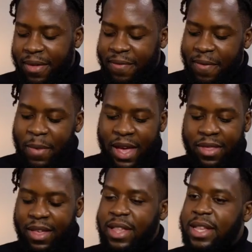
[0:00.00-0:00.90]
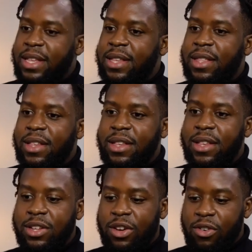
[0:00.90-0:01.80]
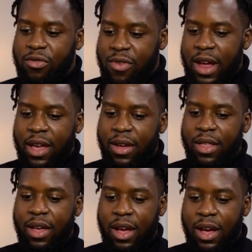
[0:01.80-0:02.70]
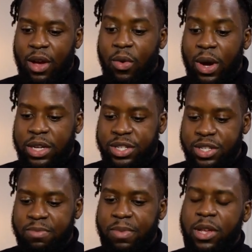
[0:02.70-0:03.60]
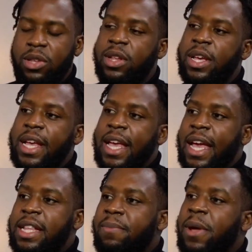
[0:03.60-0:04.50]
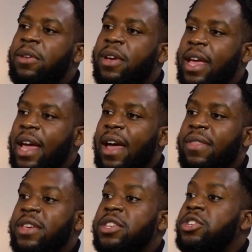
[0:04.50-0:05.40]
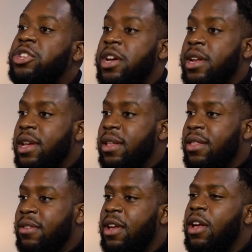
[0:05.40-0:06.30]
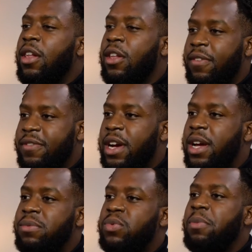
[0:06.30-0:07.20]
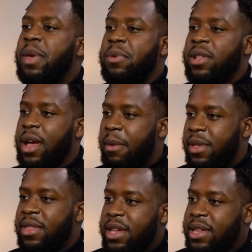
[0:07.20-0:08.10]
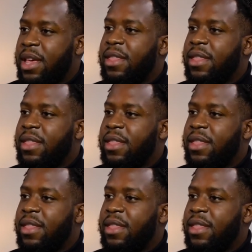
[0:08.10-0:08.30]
For me, I think this is such a great question, because it's about looking at this journey. Like, a lot of times when people come at this, they're